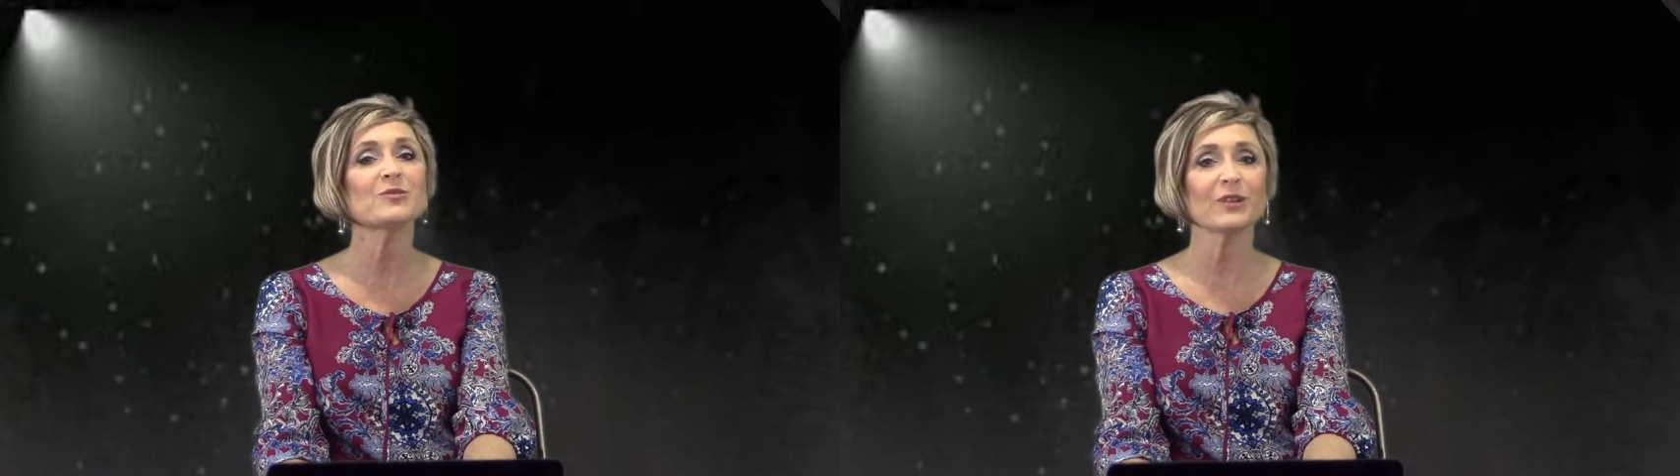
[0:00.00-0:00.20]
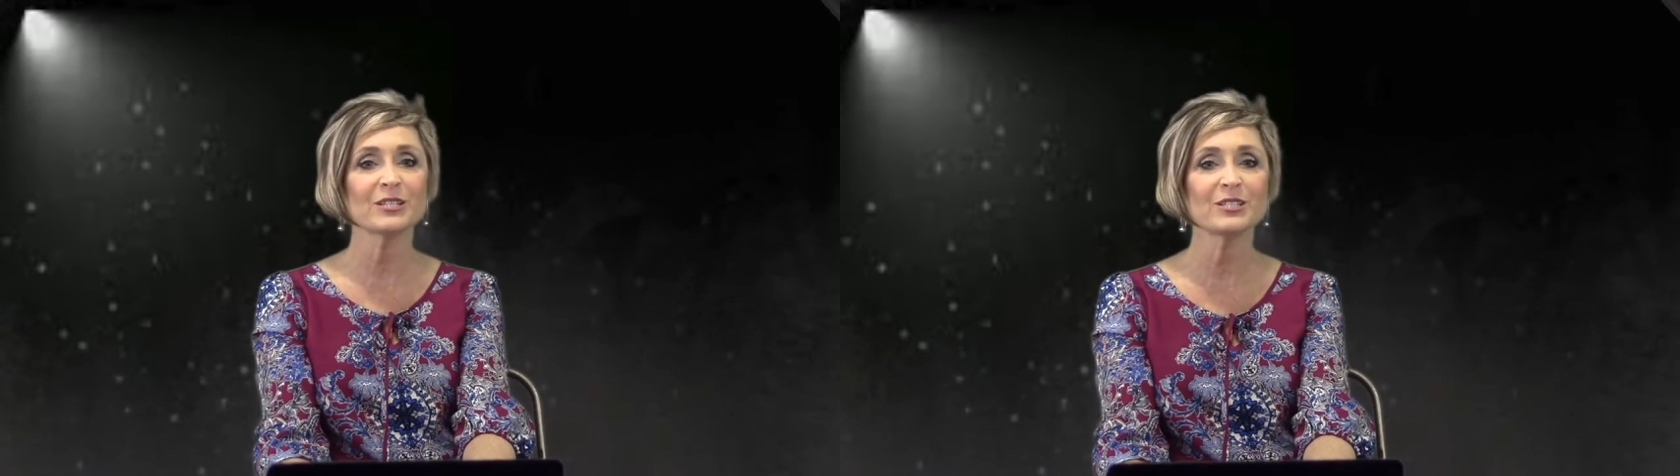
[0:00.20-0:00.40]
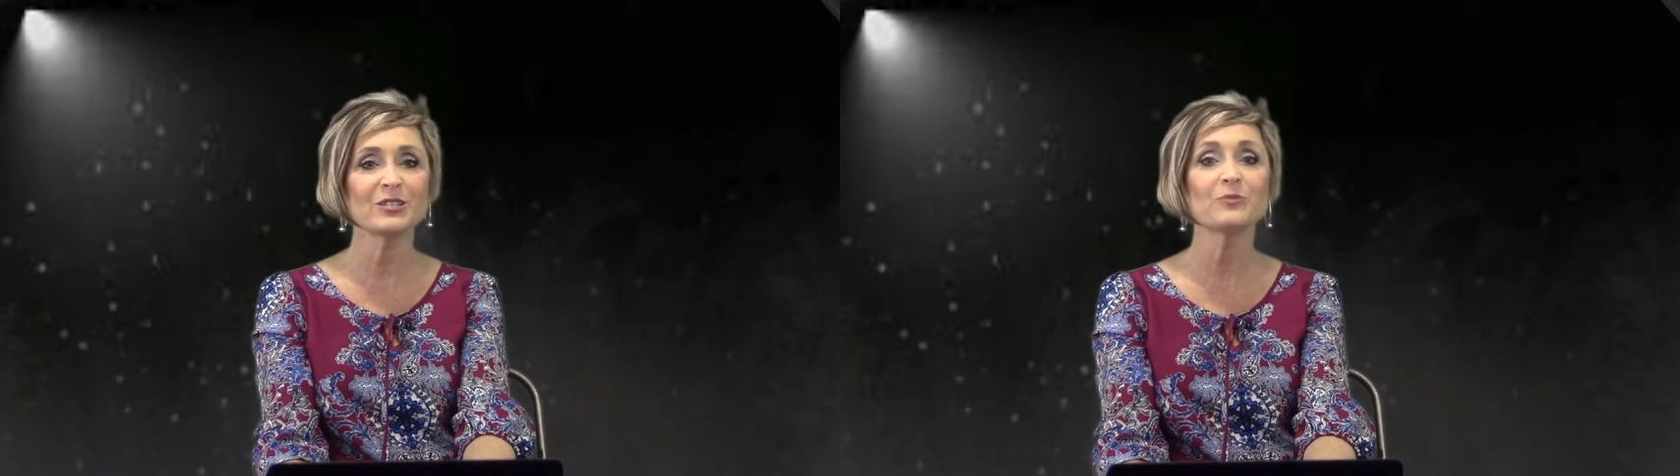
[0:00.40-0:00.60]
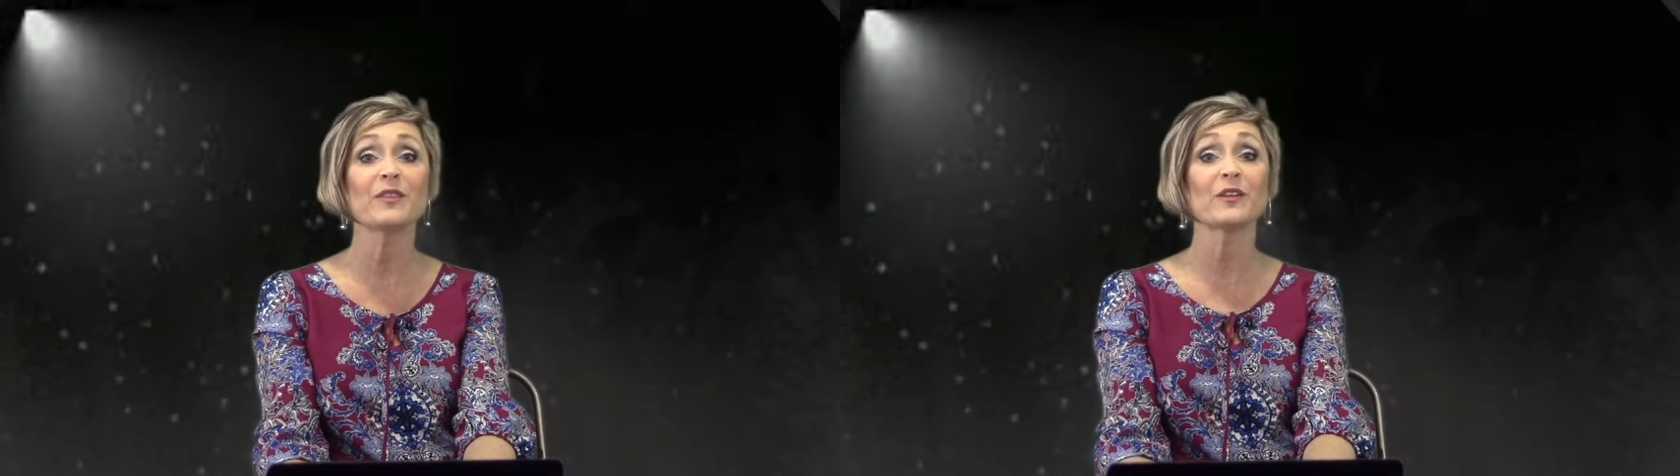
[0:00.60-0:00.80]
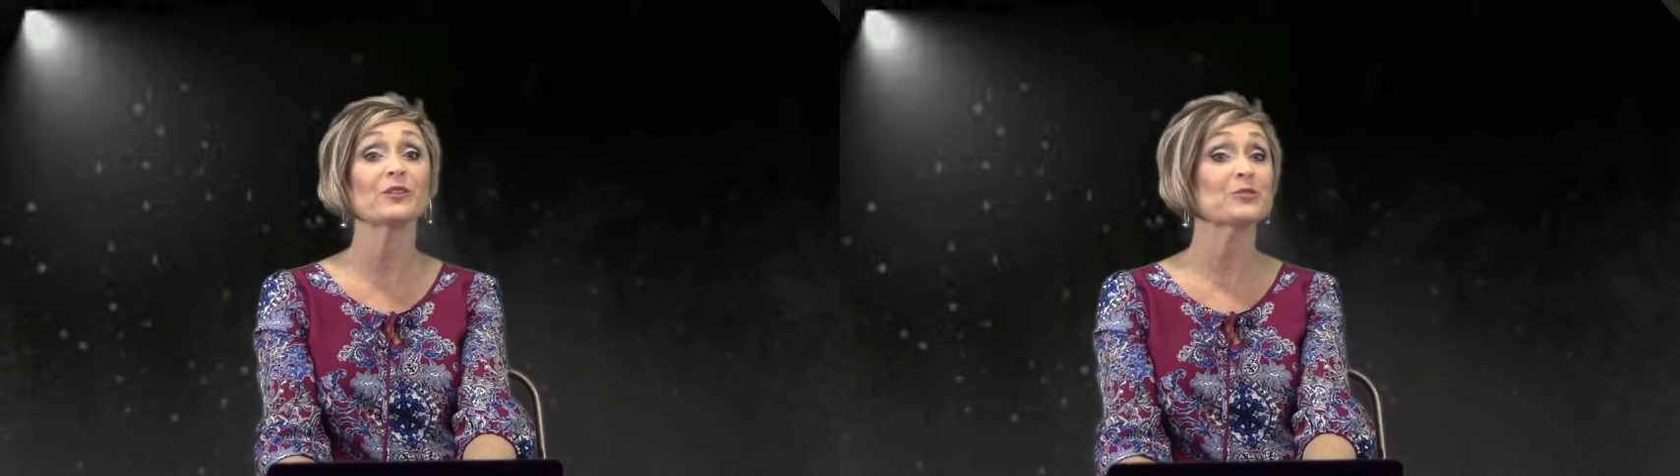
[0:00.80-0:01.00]
trust you
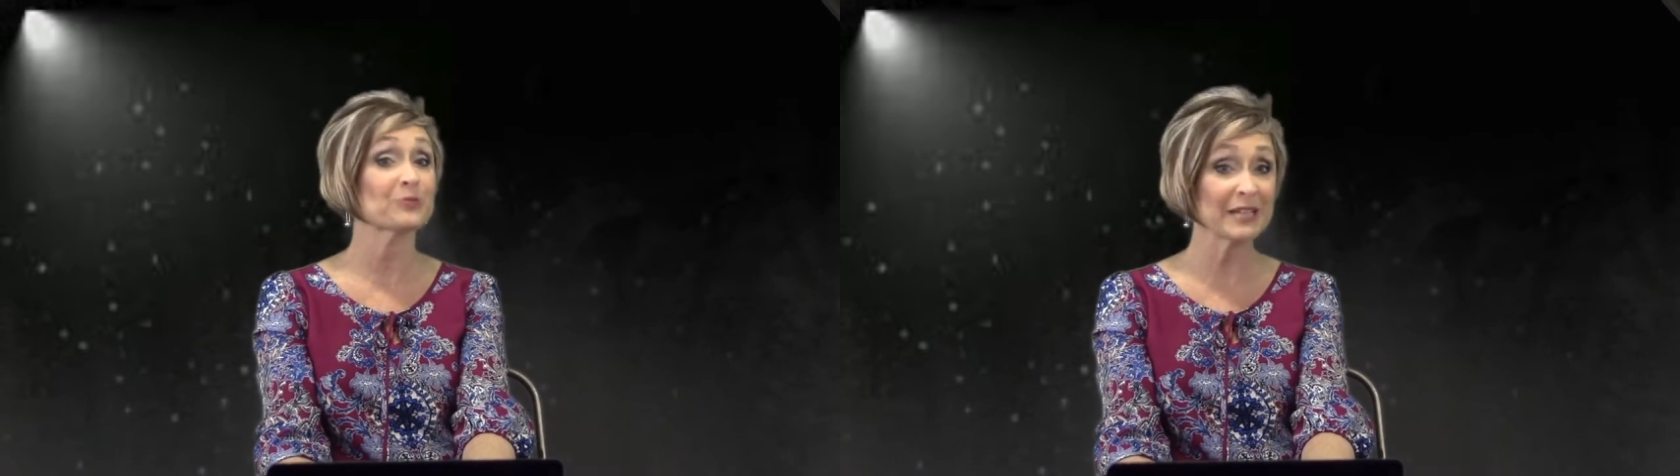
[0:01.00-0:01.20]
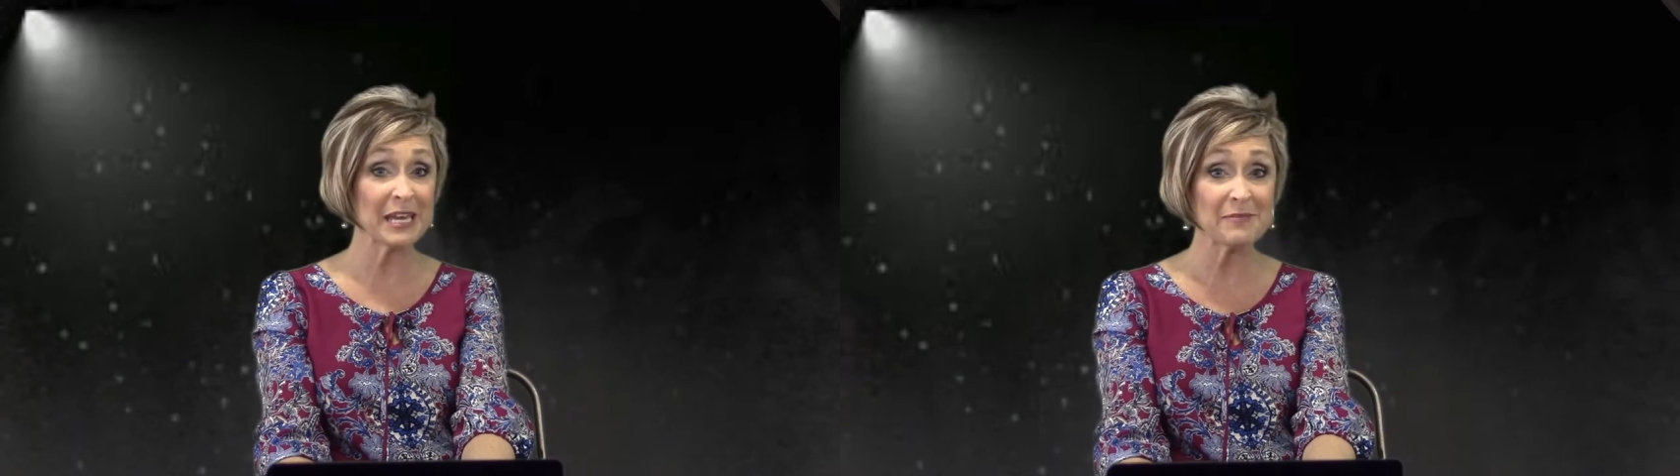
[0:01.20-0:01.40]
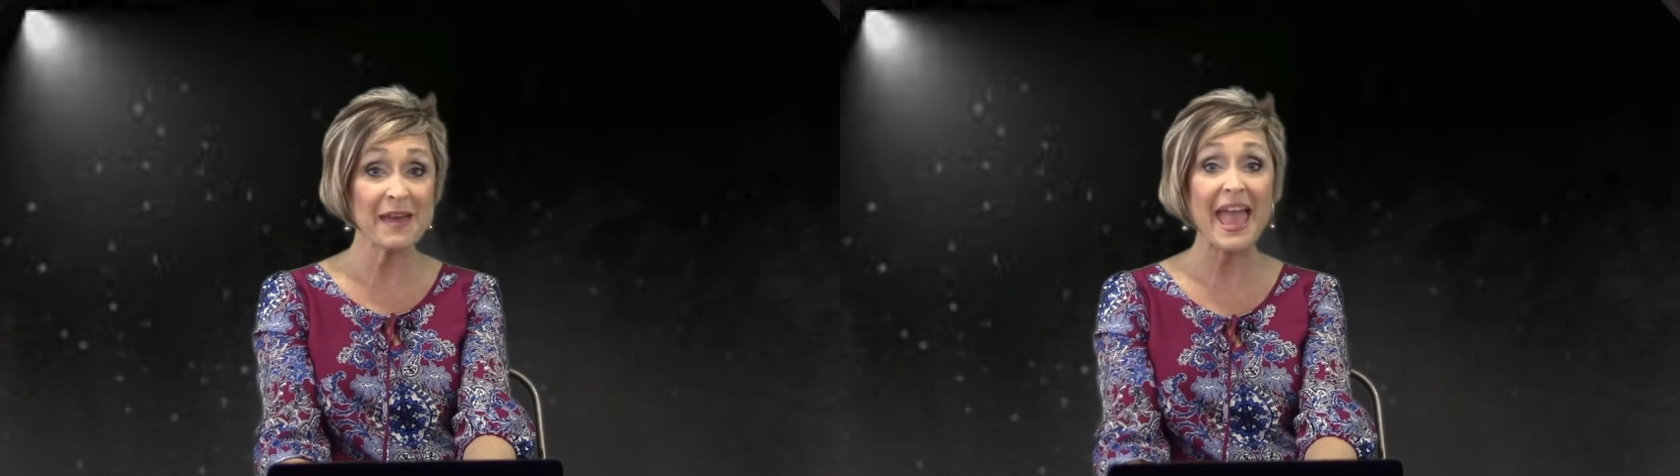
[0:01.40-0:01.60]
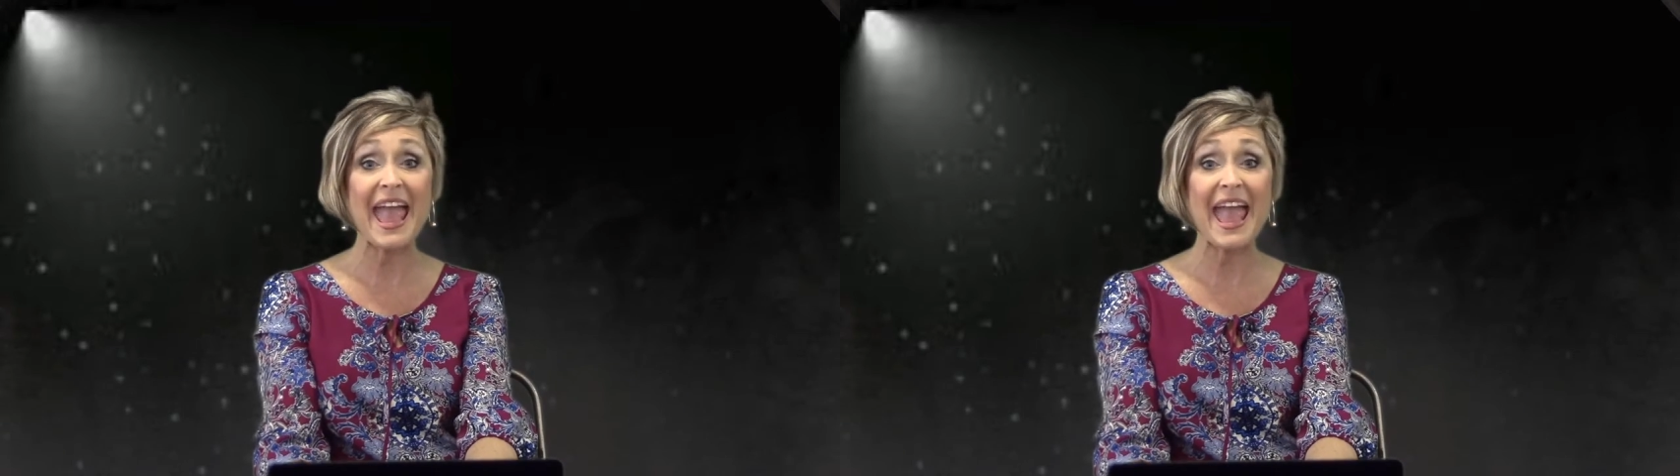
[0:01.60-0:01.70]
with their dream